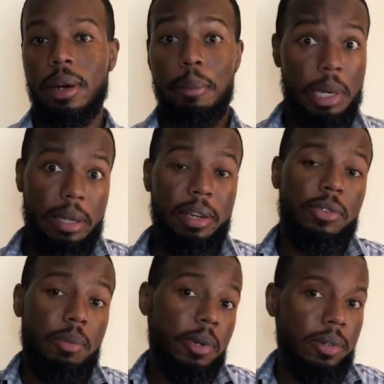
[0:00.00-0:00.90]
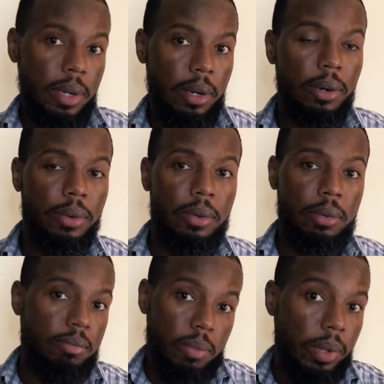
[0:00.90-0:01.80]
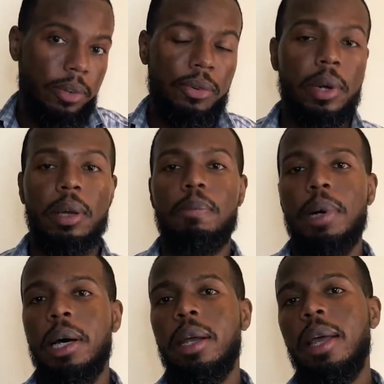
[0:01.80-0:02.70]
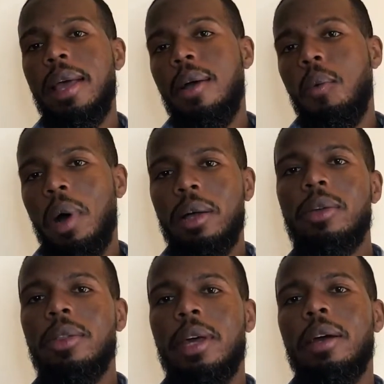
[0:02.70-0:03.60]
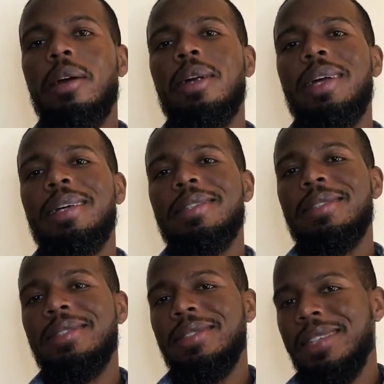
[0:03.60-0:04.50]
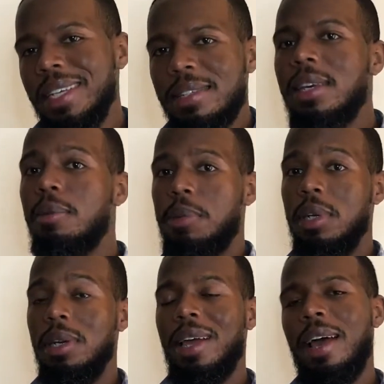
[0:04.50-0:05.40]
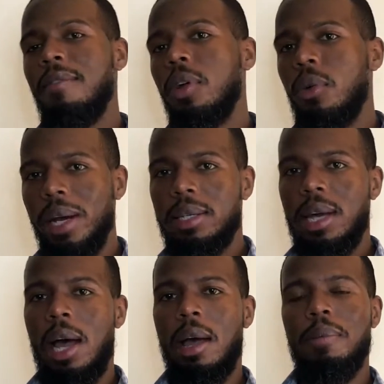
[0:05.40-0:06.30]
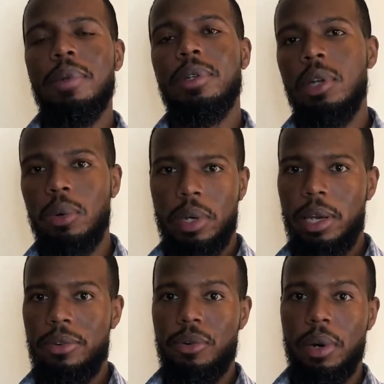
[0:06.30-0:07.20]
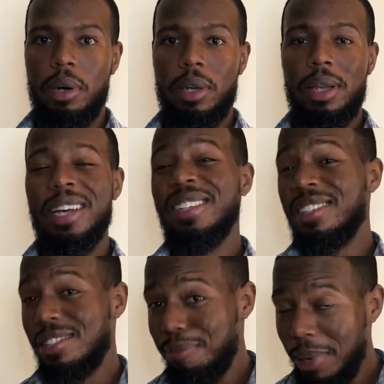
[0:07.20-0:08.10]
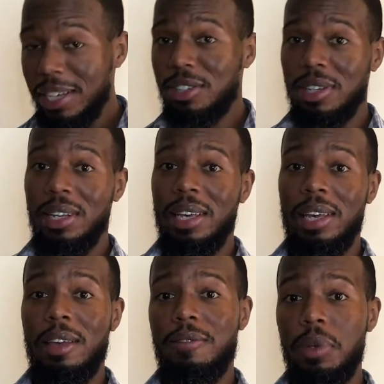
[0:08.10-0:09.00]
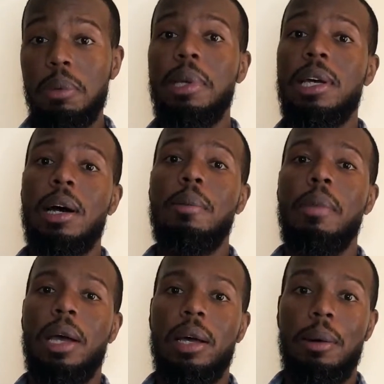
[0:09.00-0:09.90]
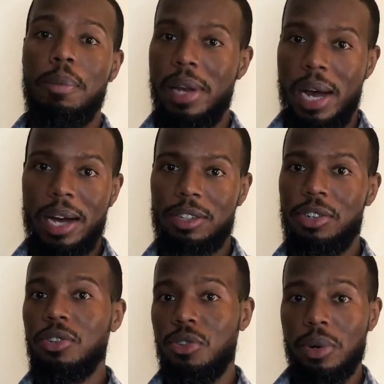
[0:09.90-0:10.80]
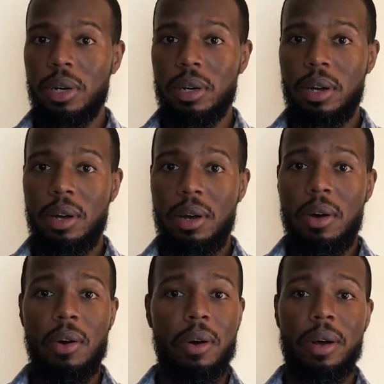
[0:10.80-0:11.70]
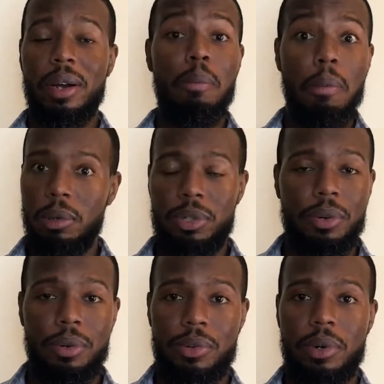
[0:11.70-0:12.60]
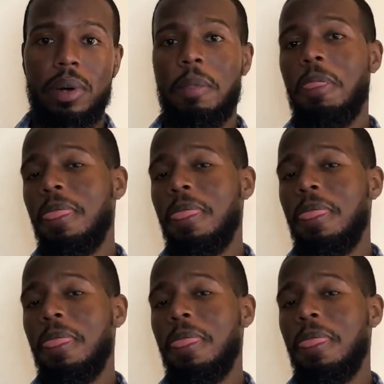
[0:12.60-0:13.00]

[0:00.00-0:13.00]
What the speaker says: Unless you're a person that don't really drink. But while you're there, get tipsy, have a great time, don't get drunk. Especially if you become an obnoxious drunk or an emotional drunk.